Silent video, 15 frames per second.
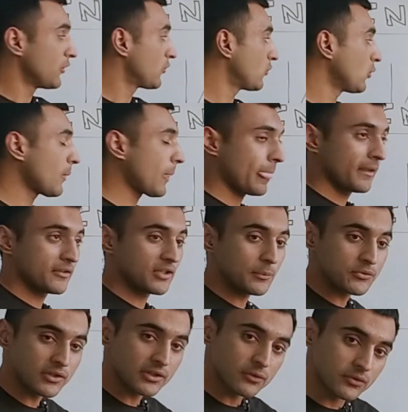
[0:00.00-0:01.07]
So
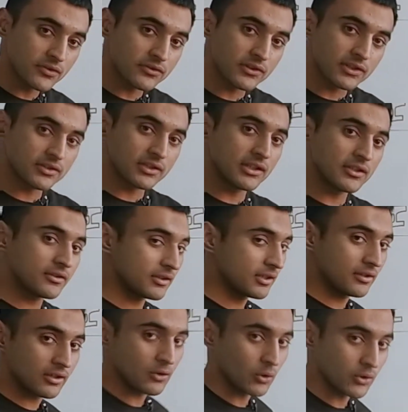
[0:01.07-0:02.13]
substrate concentration is
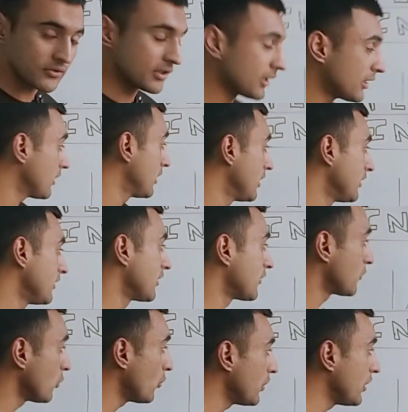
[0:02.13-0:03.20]
constant. There
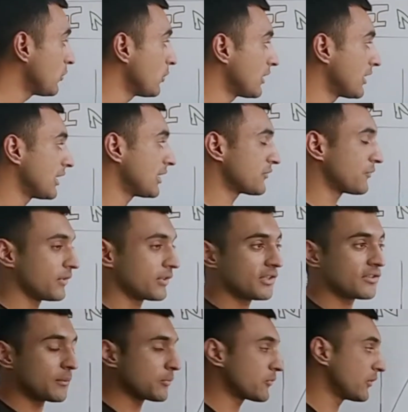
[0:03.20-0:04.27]
is no need to attach further
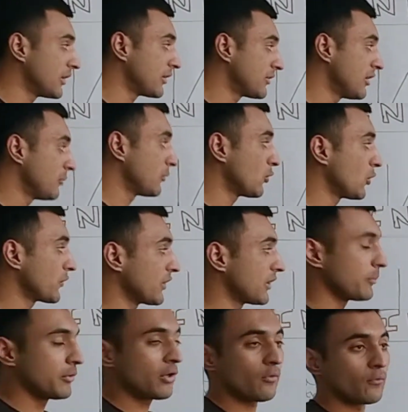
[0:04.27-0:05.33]
substrates because
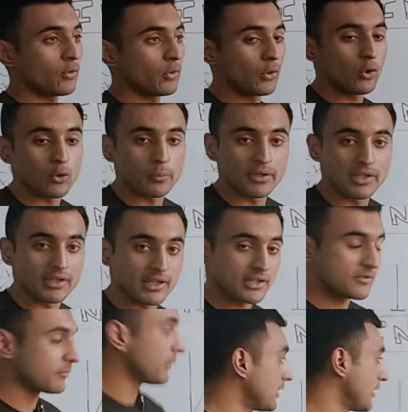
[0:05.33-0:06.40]
inhibitor would not be
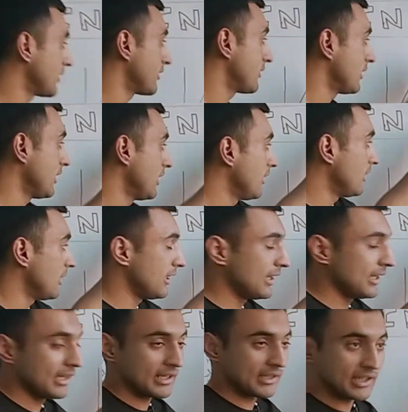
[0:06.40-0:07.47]
detached by this
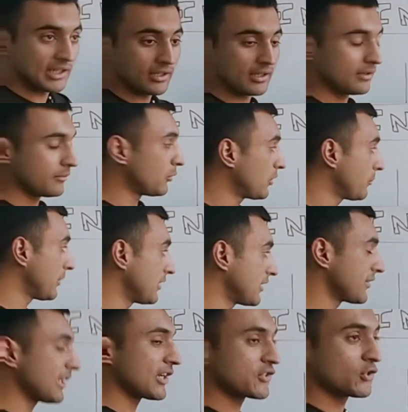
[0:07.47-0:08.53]

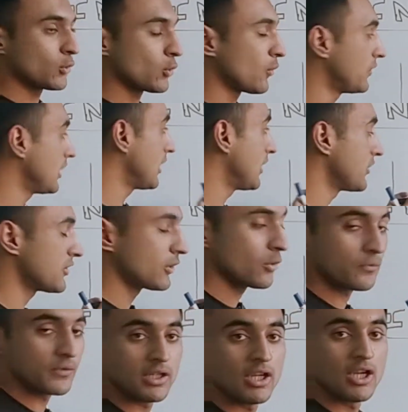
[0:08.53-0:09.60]
action of the addition
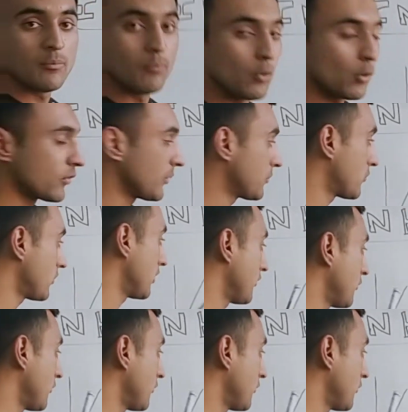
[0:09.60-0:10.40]
of the more substrates.